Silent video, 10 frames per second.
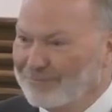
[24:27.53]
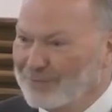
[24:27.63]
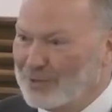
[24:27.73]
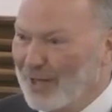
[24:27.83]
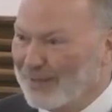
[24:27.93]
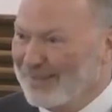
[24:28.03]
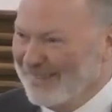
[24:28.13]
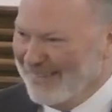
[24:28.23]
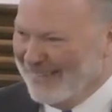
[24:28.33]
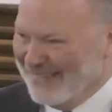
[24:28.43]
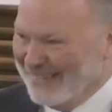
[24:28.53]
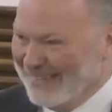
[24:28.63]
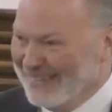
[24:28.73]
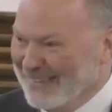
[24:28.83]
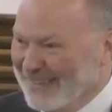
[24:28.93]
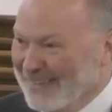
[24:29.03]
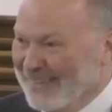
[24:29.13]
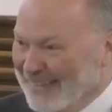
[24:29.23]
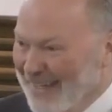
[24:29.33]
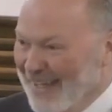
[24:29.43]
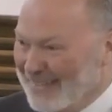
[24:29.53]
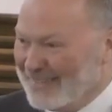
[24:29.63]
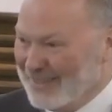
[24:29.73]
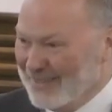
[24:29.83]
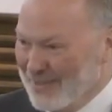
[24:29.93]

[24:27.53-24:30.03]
Chocolate. Yes,